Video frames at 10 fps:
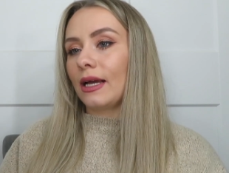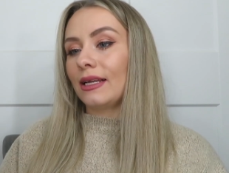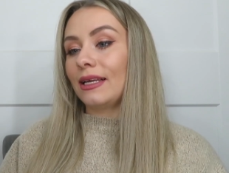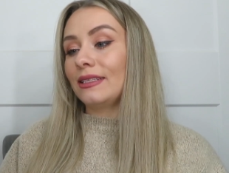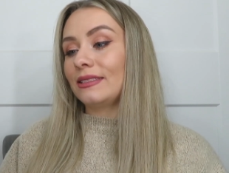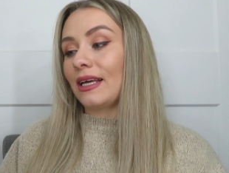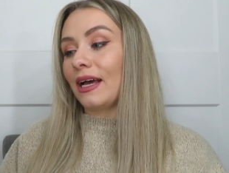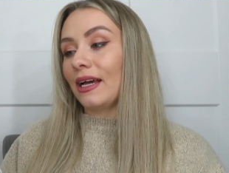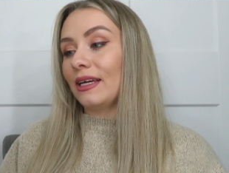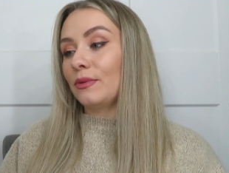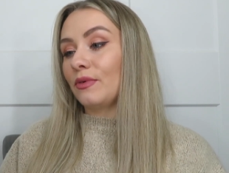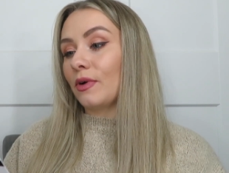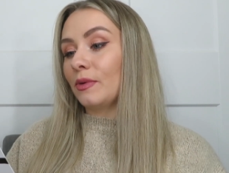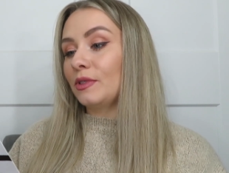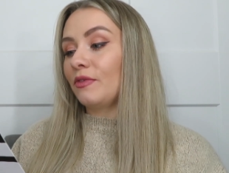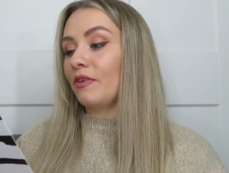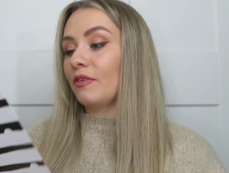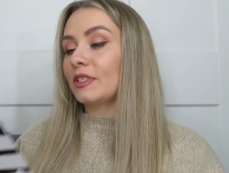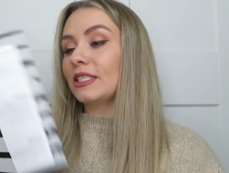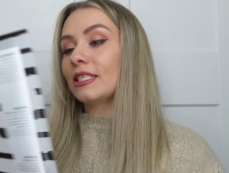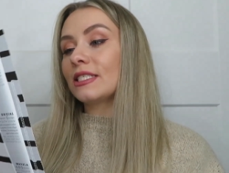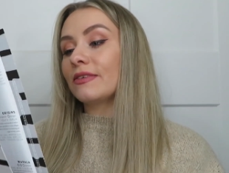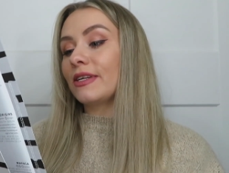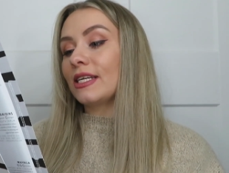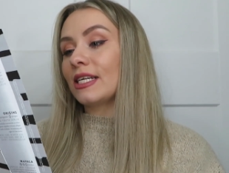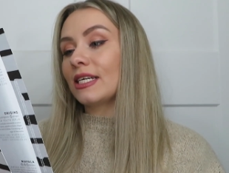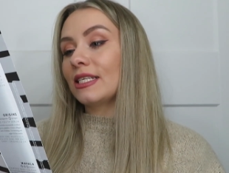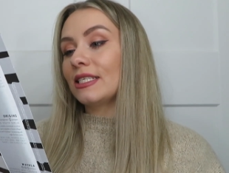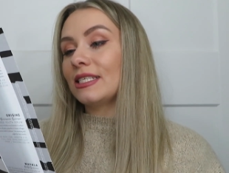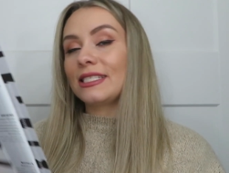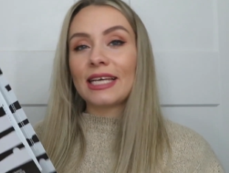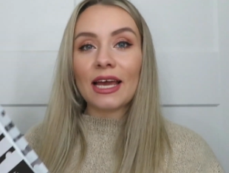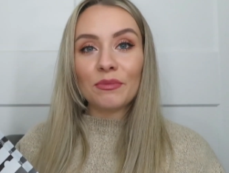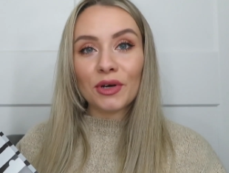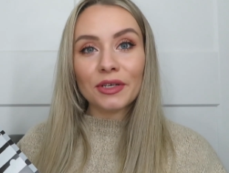and inside we've got 10